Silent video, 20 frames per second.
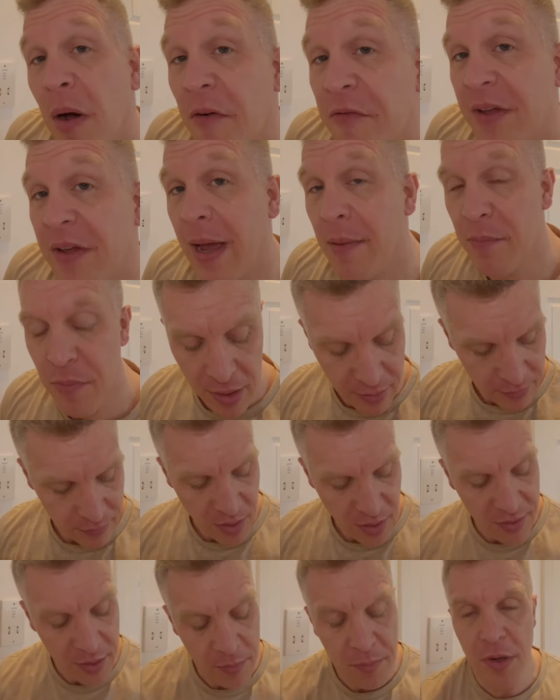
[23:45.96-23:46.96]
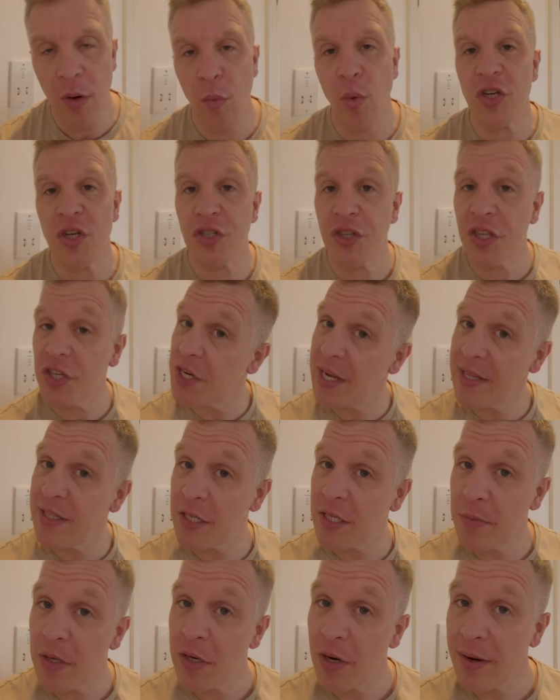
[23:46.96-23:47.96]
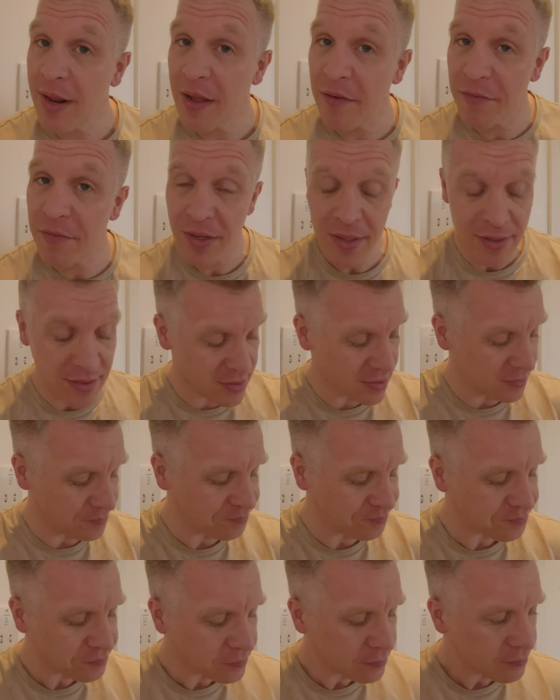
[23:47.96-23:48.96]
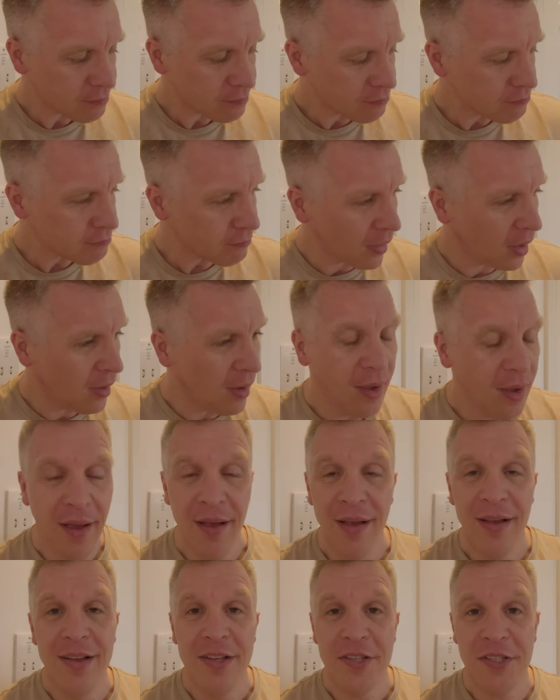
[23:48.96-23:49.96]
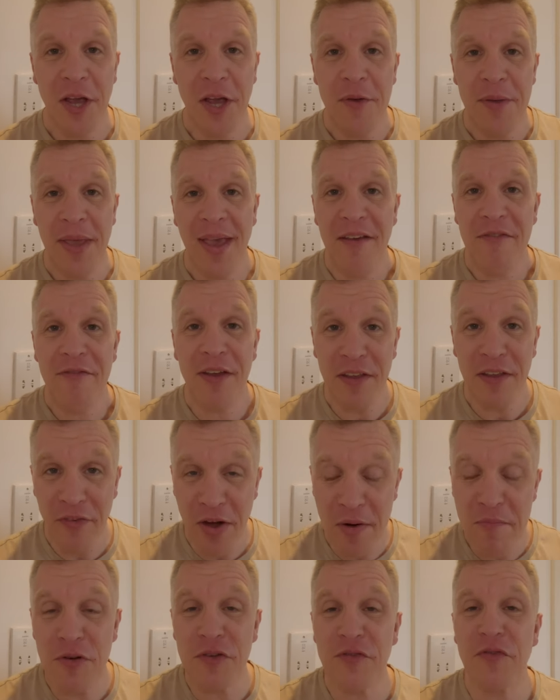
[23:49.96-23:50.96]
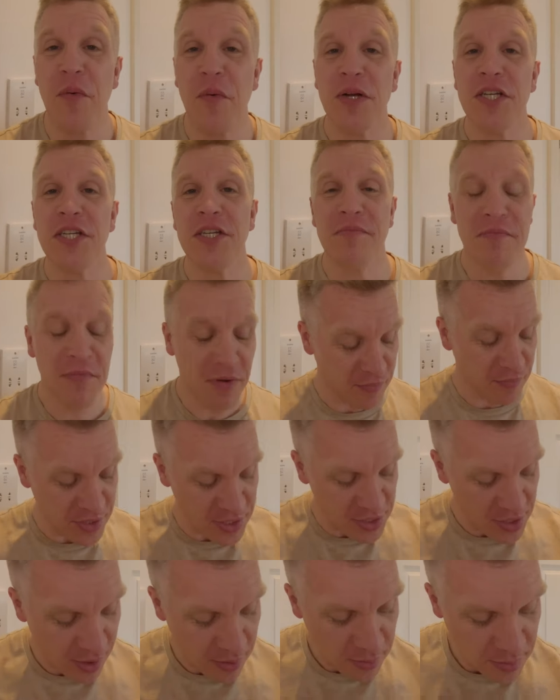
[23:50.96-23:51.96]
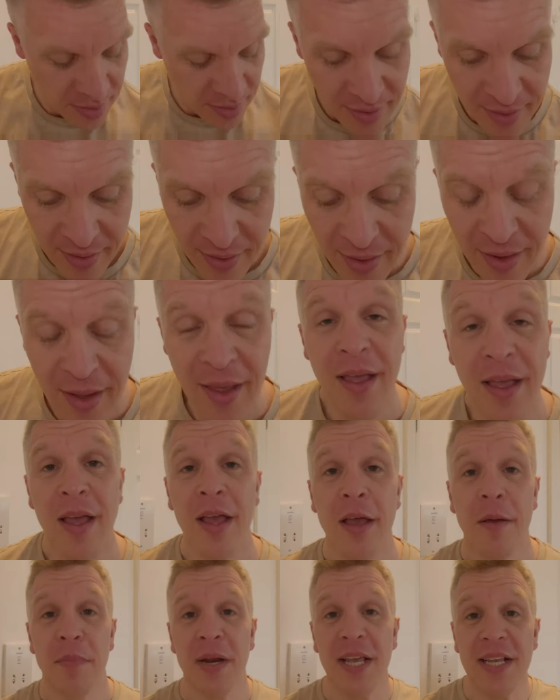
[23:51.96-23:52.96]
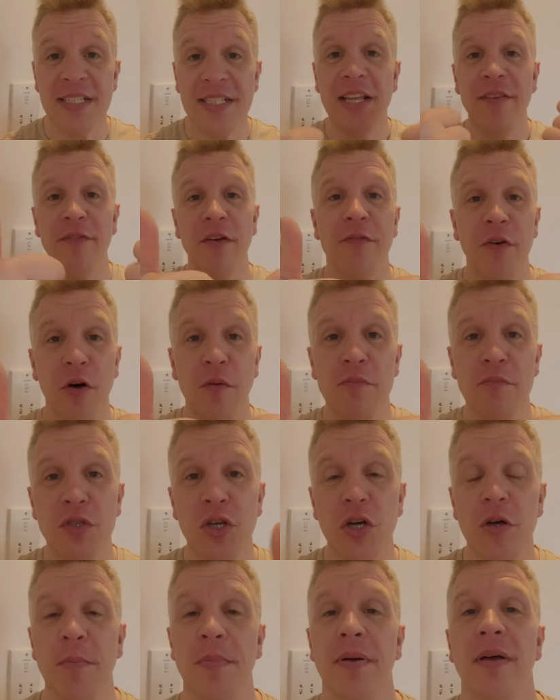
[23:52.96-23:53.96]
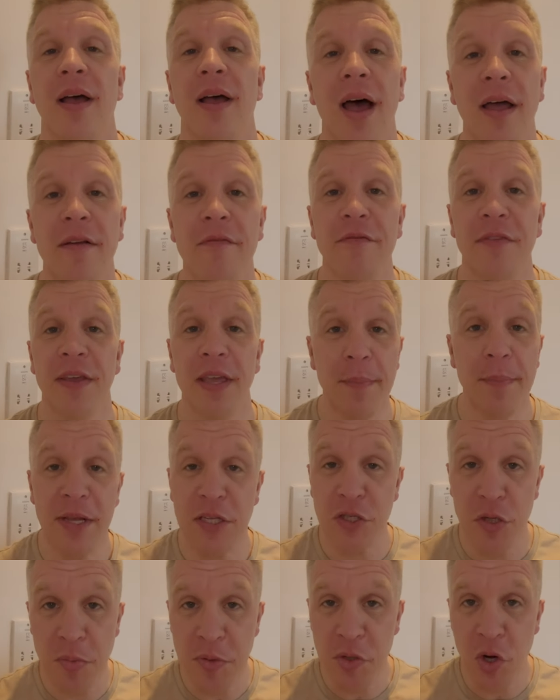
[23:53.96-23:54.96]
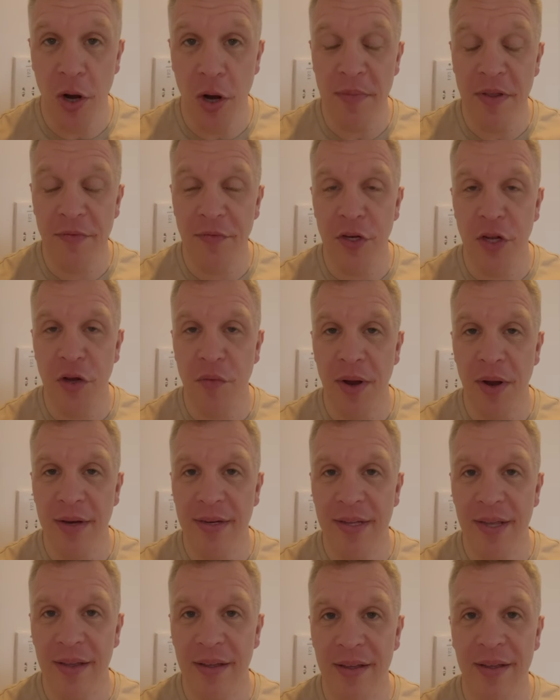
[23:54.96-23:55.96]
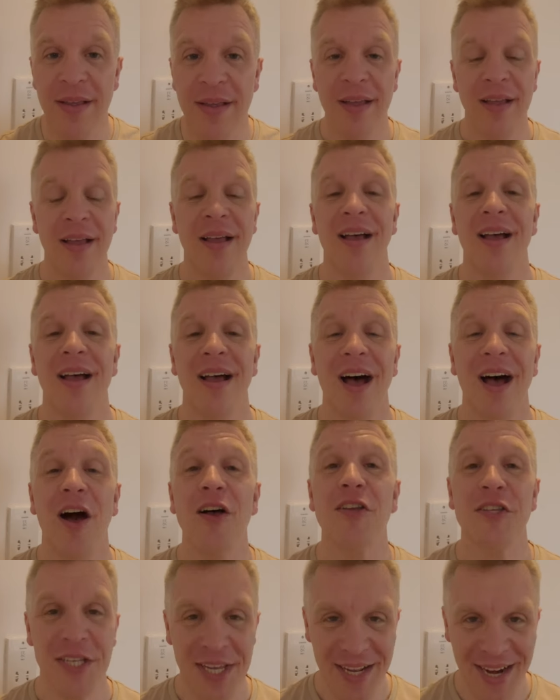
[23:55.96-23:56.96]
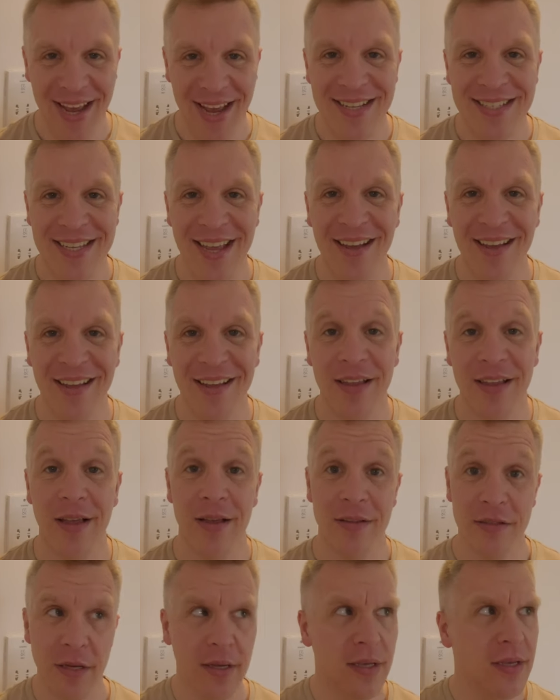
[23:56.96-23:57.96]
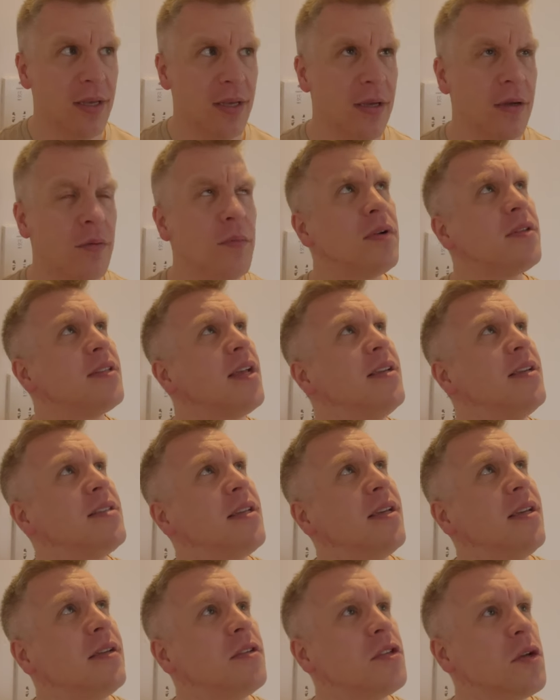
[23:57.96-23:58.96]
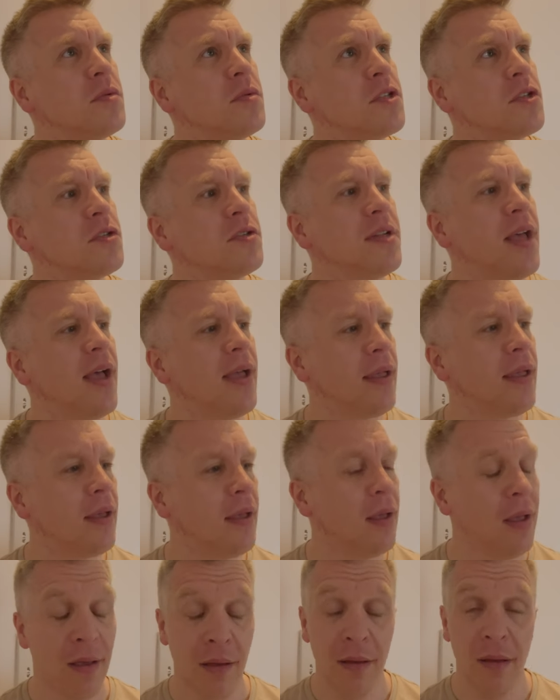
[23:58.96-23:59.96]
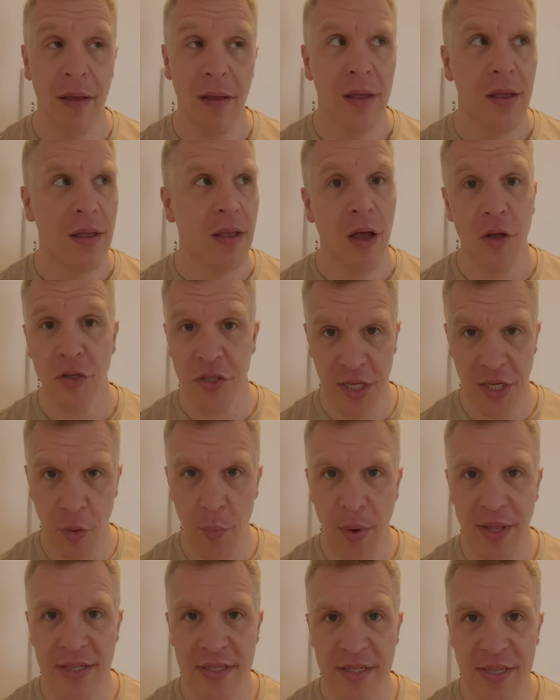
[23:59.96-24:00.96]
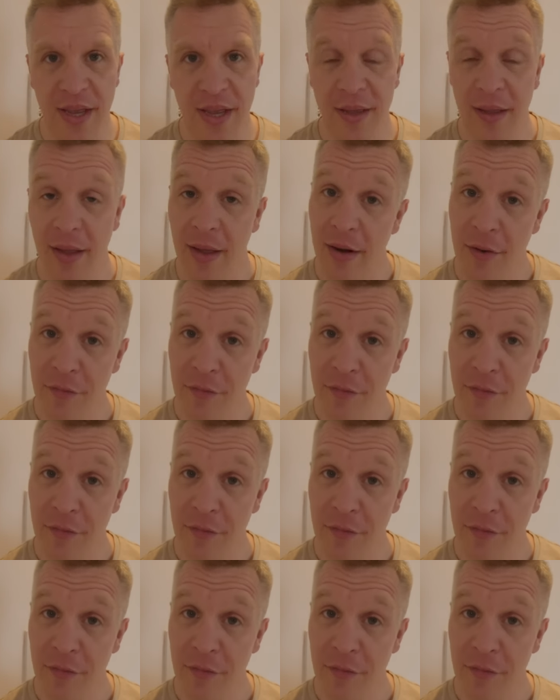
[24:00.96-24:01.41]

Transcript: off camera and I'm going to watch The Gentlemen on Netflix. So yeah, thank you very much for watching my video. Please leave a thumbs up and think about subscribing if you're new around here. I'll see you later. I'll see you, what day is it? So it's Sunday. I'll see you Wednesday and